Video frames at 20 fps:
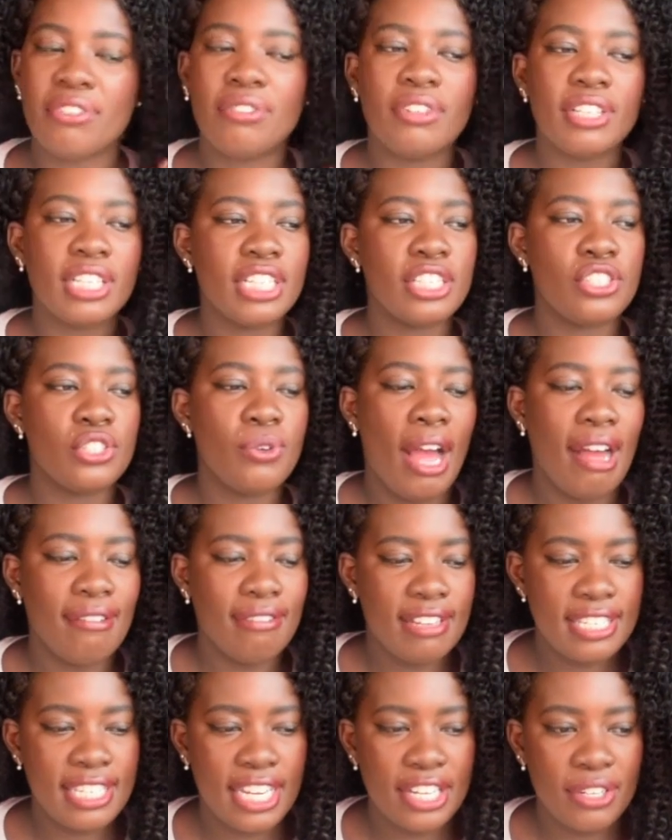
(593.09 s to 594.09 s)
really do
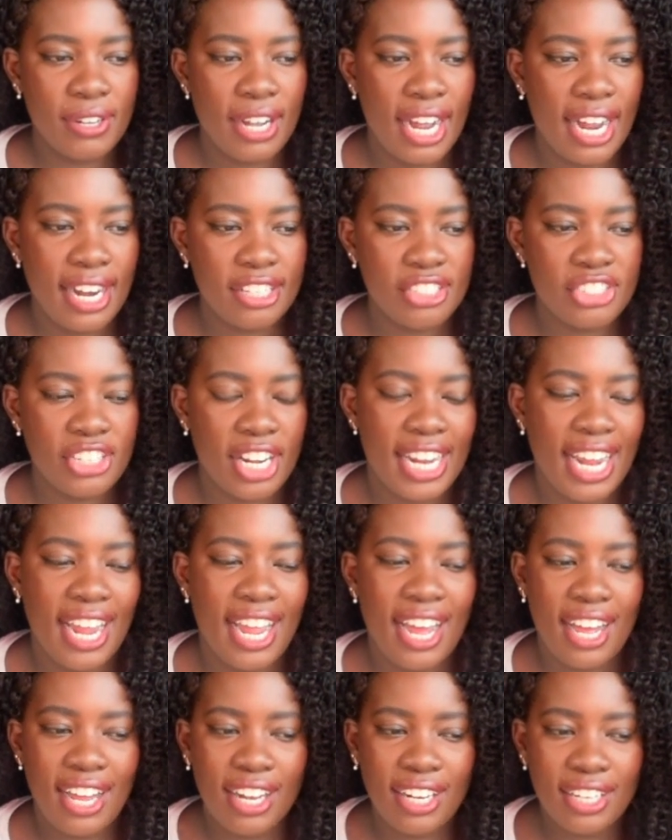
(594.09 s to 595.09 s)
have to say, you guys,
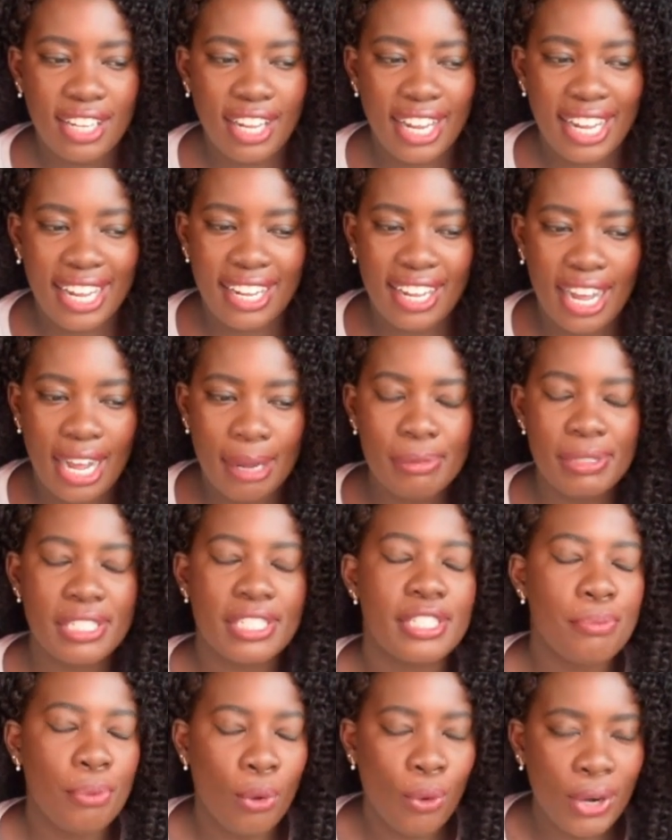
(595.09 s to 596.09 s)
Cheyenne, like, I'm
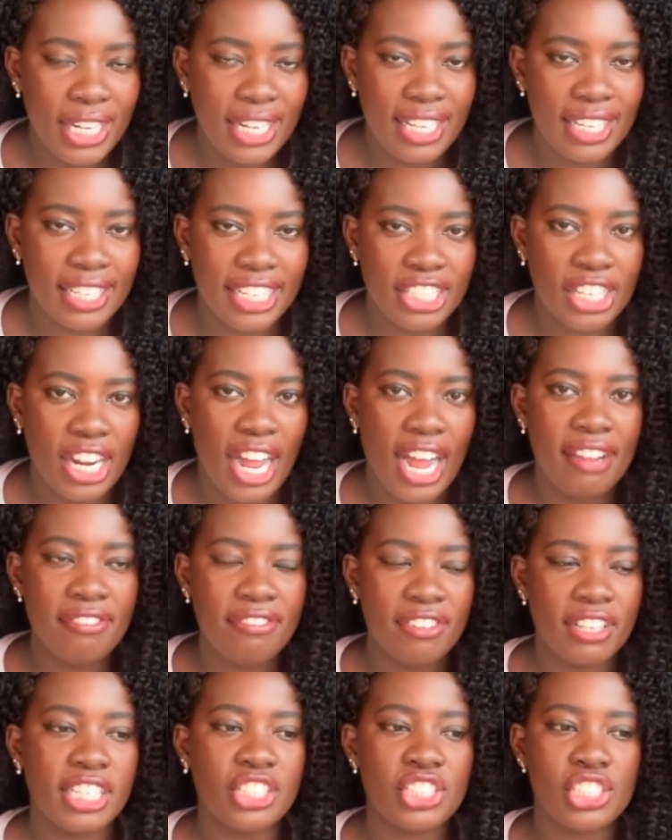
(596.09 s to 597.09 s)
disappointed. Like, I
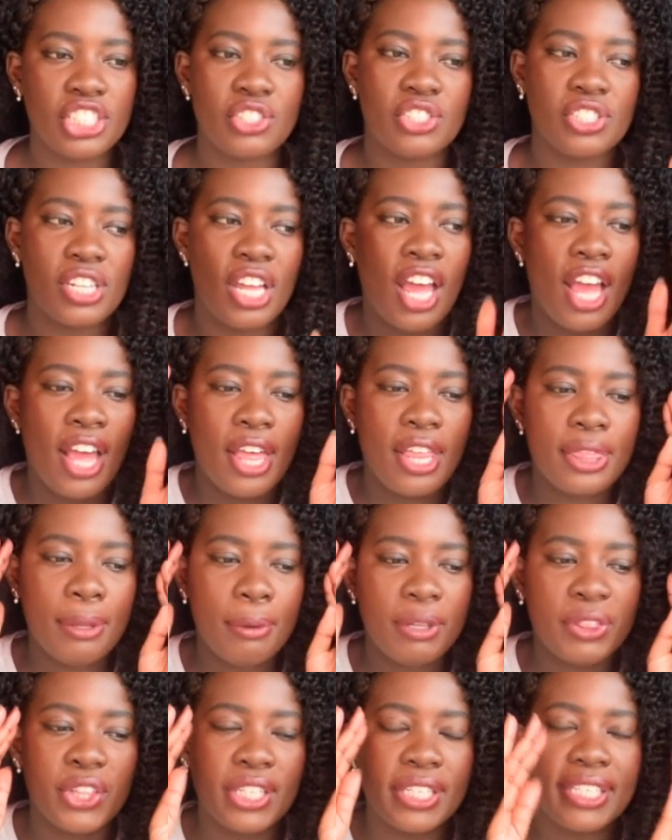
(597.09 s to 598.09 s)
feel like she's
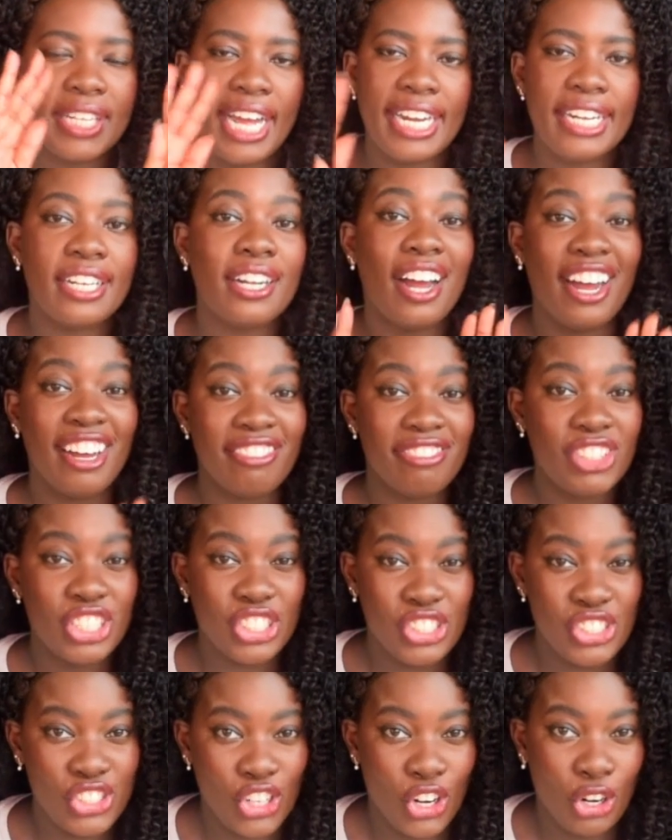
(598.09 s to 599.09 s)
the, the light of
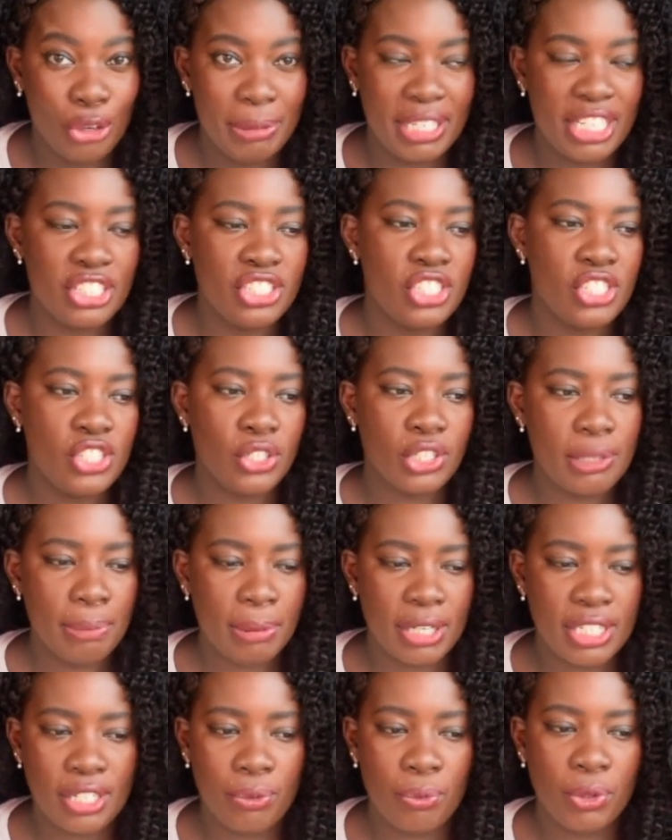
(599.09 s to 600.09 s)
this show because she's the only
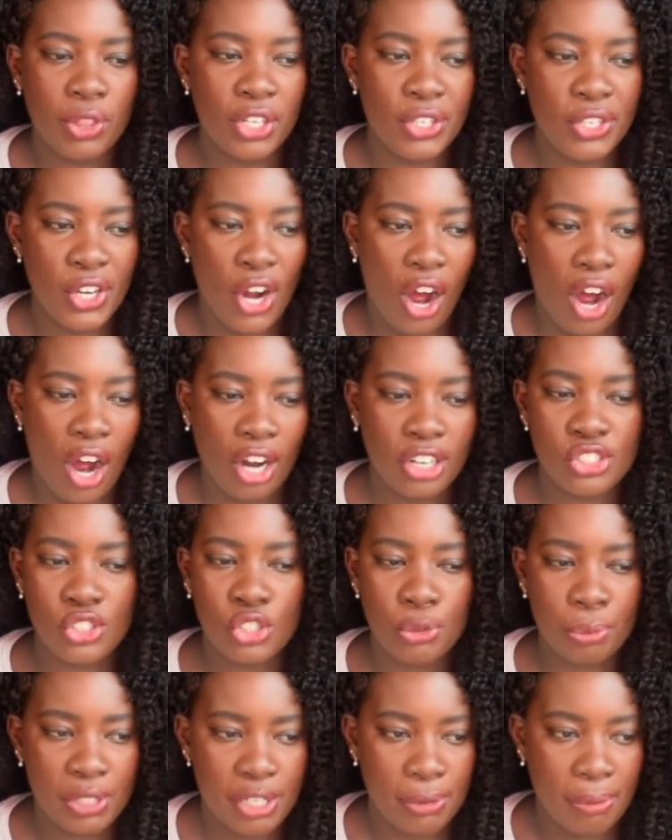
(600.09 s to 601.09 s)
person with a non
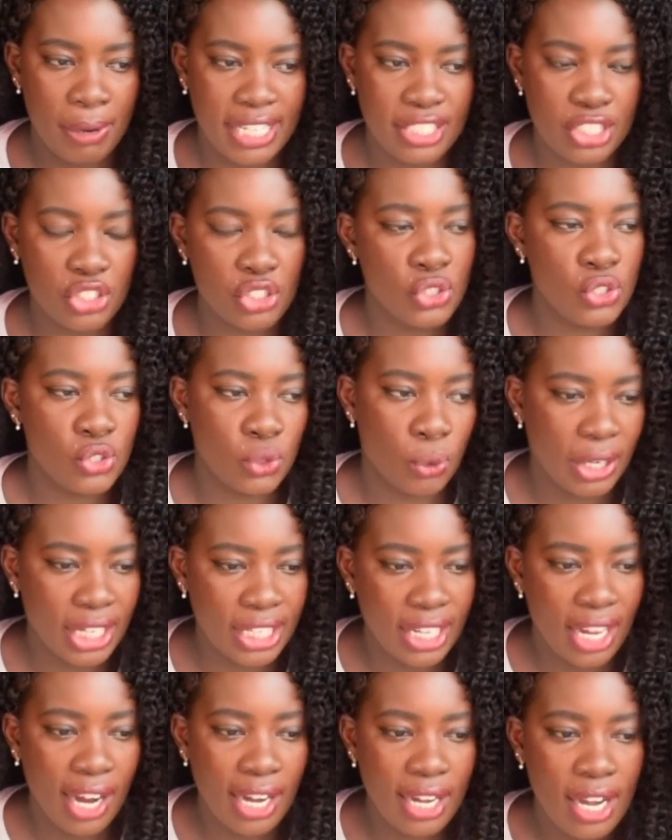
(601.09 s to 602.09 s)
super depressing
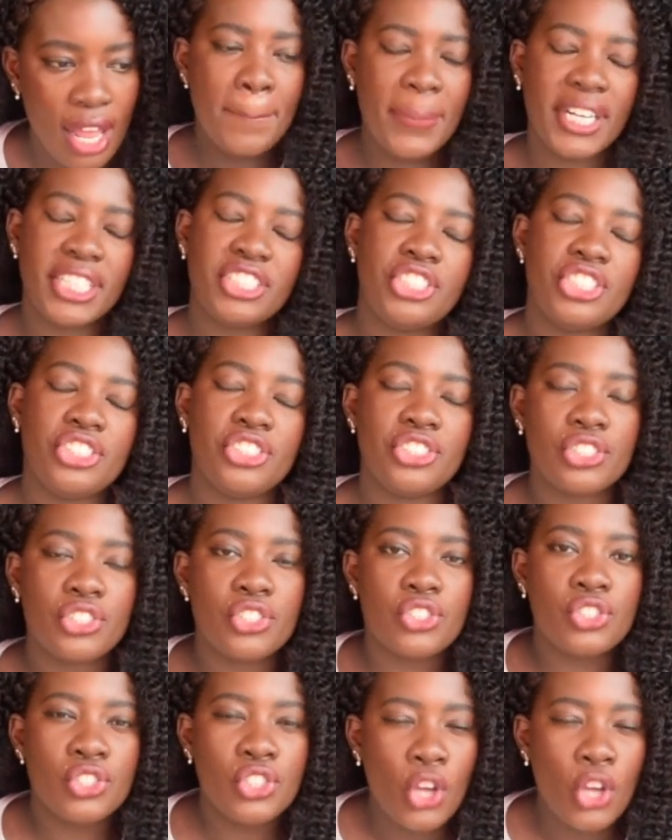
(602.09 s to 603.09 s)
storyline, but she's just